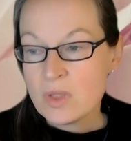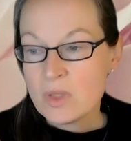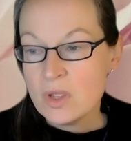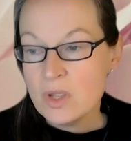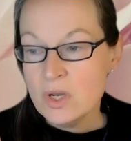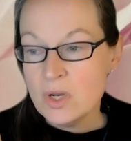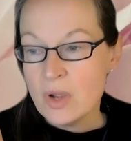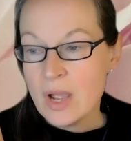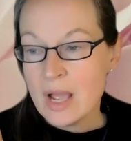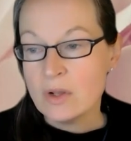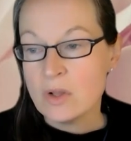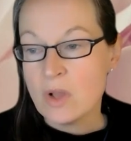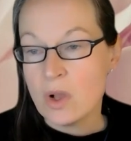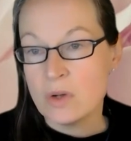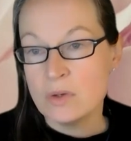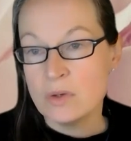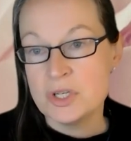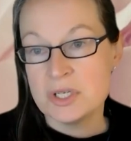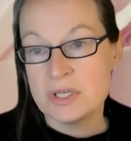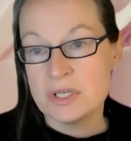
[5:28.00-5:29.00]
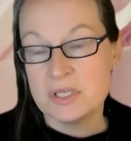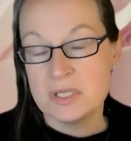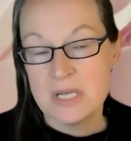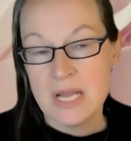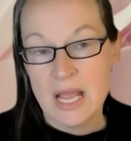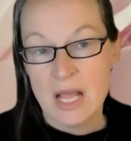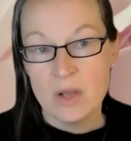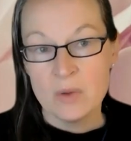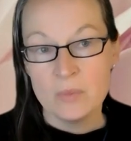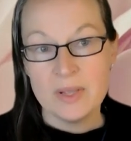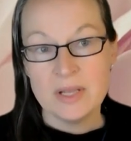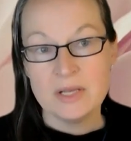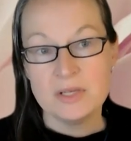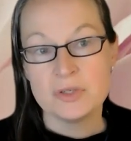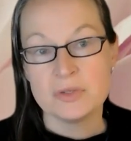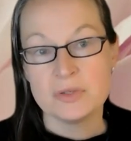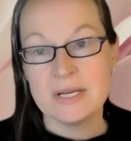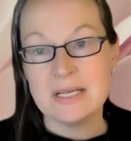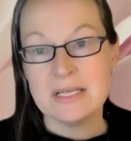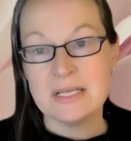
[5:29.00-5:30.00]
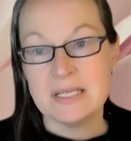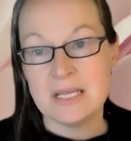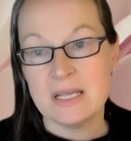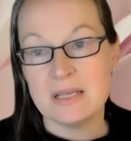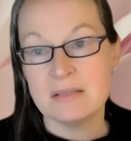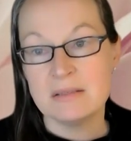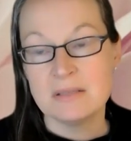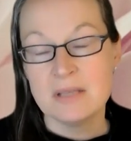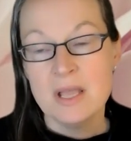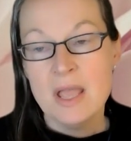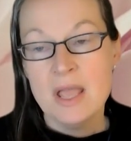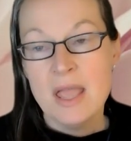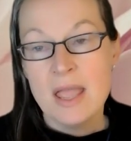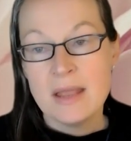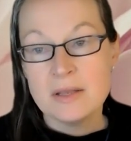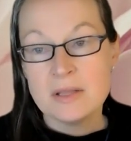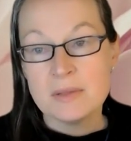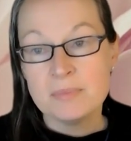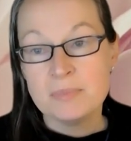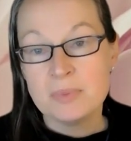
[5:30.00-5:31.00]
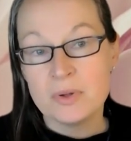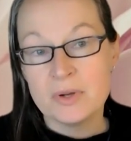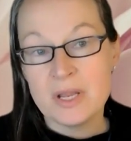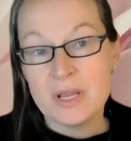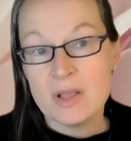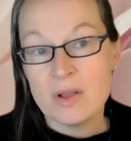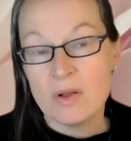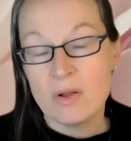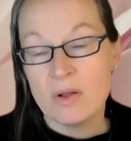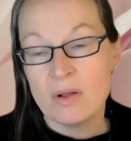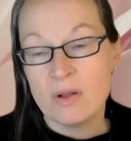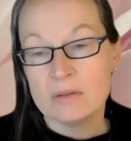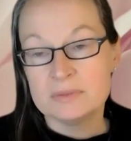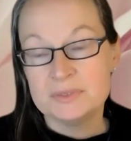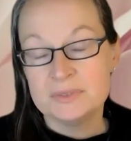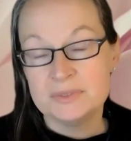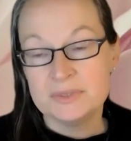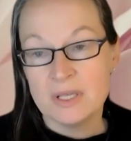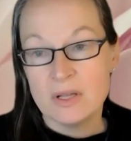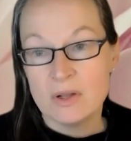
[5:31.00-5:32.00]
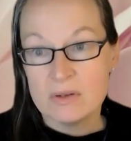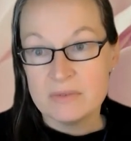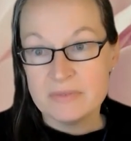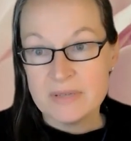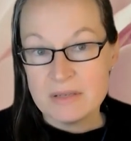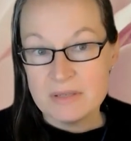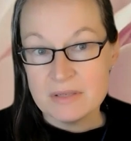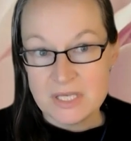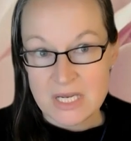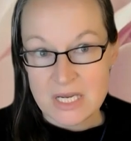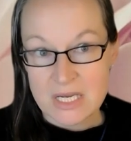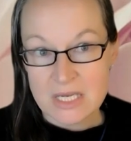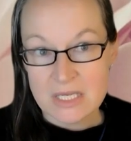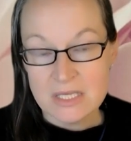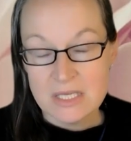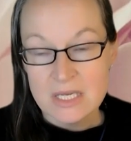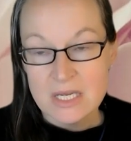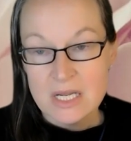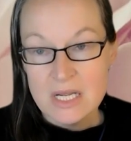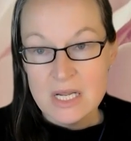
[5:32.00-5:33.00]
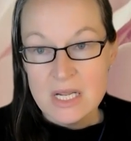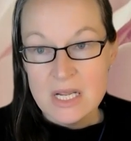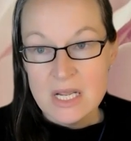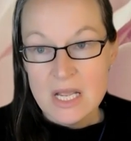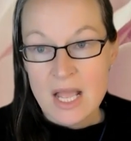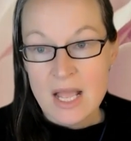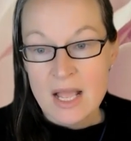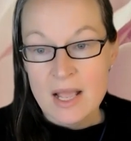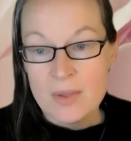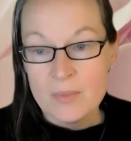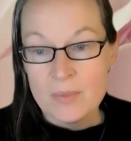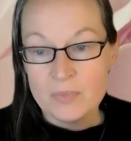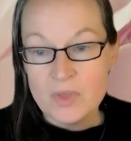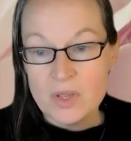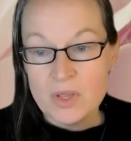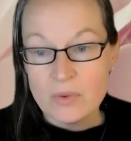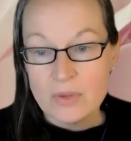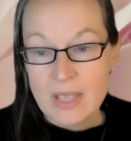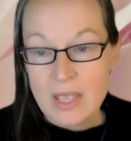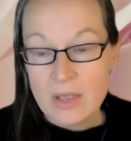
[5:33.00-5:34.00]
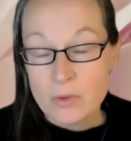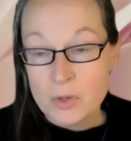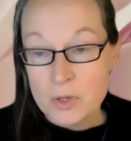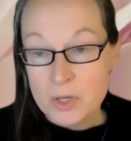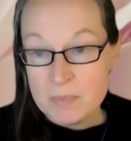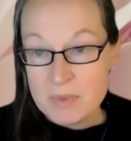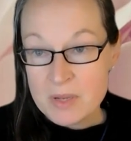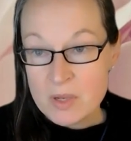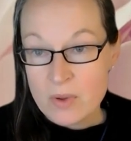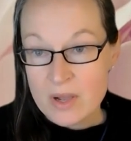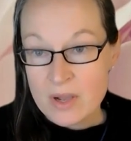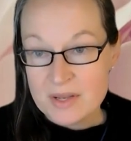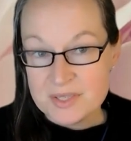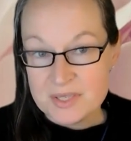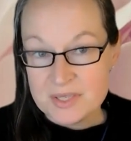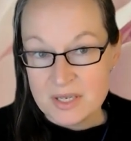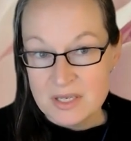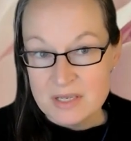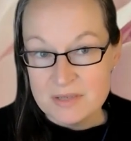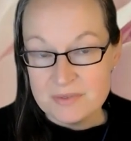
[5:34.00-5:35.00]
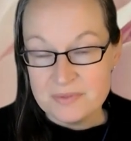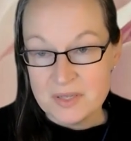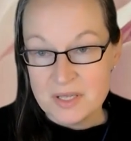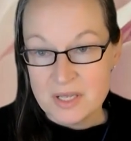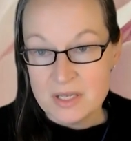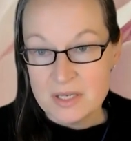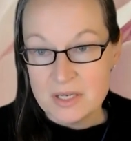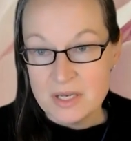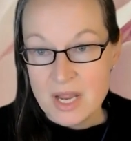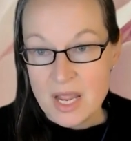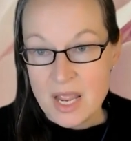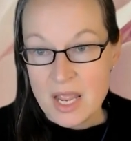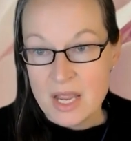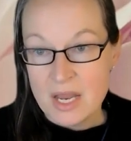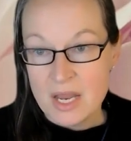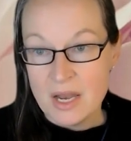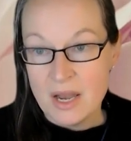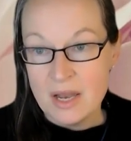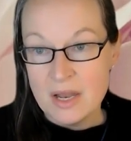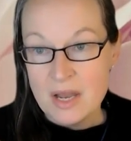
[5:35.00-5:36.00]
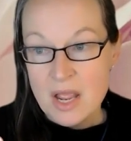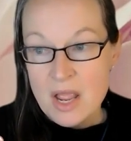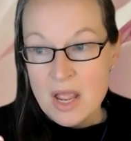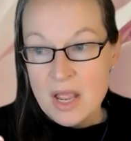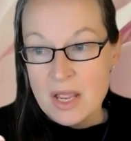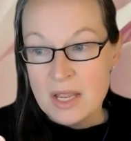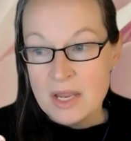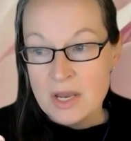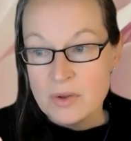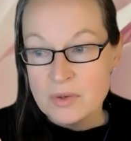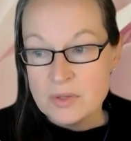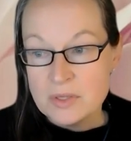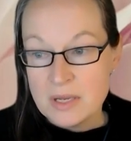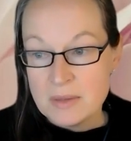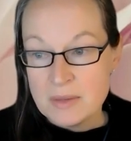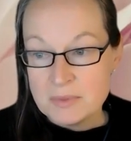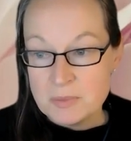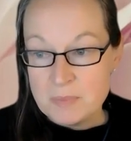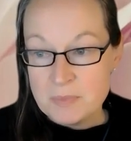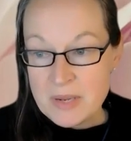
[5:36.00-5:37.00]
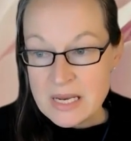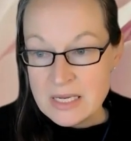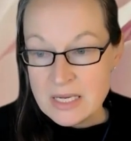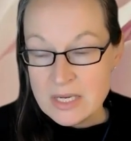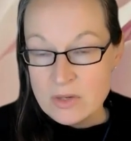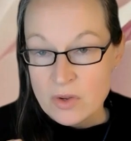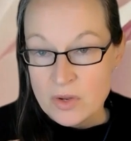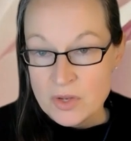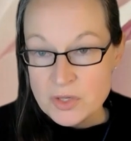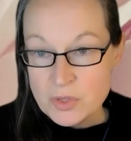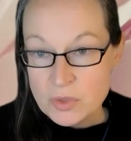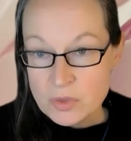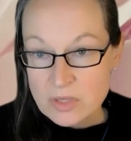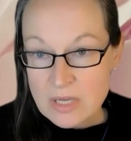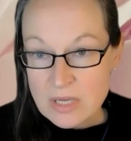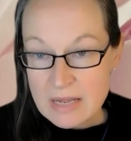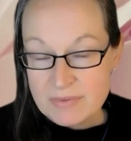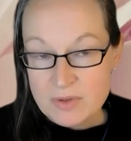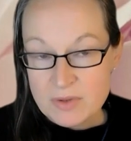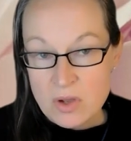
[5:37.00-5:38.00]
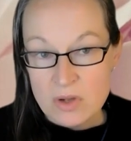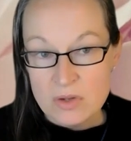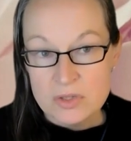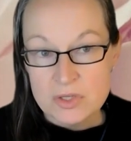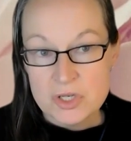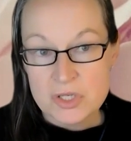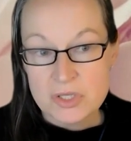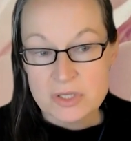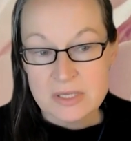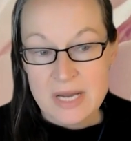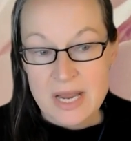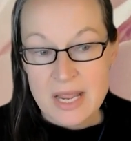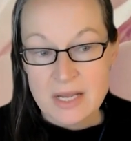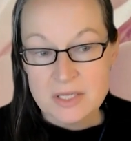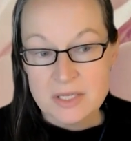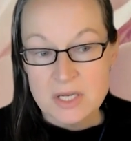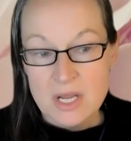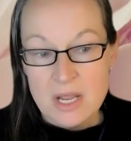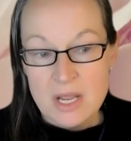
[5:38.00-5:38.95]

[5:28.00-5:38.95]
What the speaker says: our cultures and how we treat death and the body of our dead, could be quite significant. And, depending on your life contract